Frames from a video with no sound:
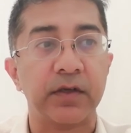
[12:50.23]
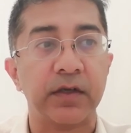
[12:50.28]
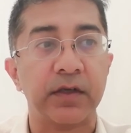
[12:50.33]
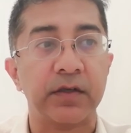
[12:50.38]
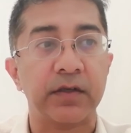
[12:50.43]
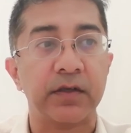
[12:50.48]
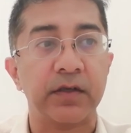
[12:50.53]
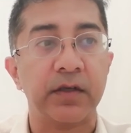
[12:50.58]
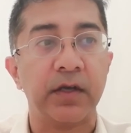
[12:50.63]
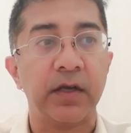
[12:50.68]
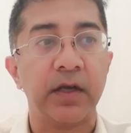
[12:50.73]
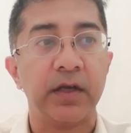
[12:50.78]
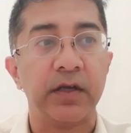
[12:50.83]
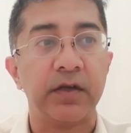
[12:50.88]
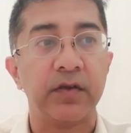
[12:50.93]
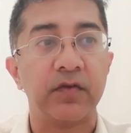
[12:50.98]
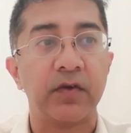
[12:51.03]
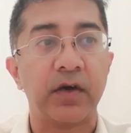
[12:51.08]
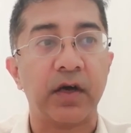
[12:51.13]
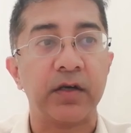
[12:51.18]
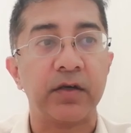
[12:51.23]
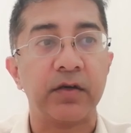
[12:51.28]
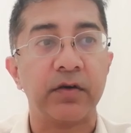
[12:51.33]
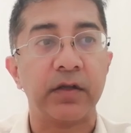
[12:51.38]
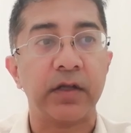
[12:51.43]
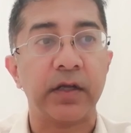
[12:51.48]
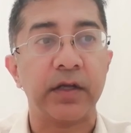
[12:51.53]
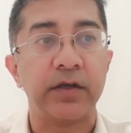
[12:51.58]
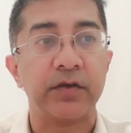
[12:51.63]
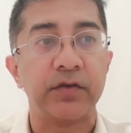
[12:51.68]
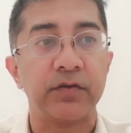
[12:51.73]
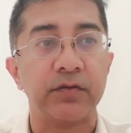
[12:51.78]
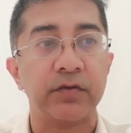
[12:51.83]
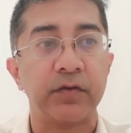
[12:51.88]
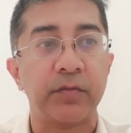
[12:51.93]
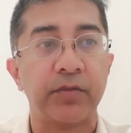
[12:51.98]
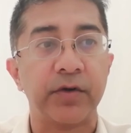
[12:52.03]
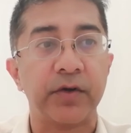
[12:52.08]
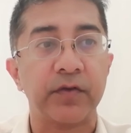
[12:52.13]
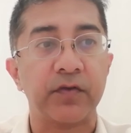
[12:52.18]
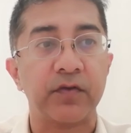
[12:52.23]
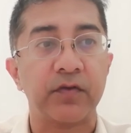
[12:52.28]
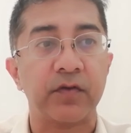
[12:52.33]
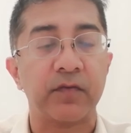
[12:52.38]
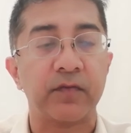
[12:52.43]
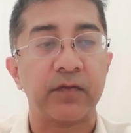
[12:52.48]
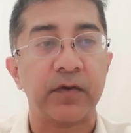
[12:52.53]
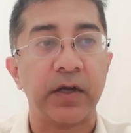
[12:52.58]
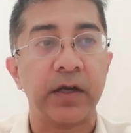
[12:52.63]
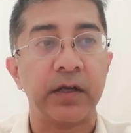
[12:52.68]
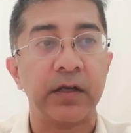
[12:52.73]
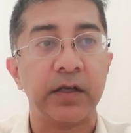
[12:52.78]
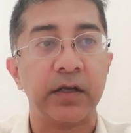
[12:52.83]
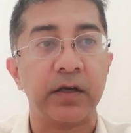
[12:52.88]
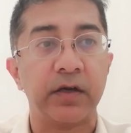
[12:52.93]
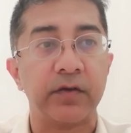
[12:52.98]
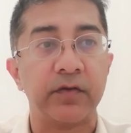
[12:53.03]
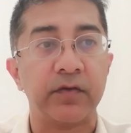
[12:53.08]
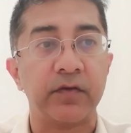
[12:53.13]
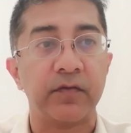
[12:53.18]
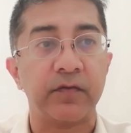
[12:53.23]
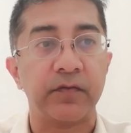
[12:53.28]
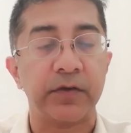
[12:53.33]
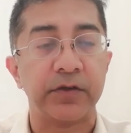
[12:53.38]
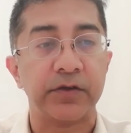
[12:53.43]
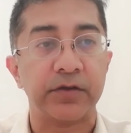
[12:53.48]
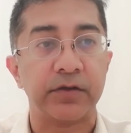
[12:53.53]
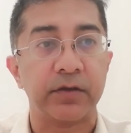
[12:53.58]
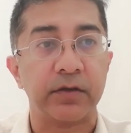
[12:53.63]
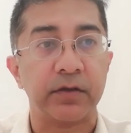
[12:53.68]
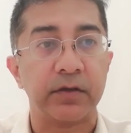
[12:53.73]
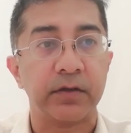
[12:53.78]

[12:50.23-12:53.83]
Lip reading: It is unrelated to the presence of any other feature.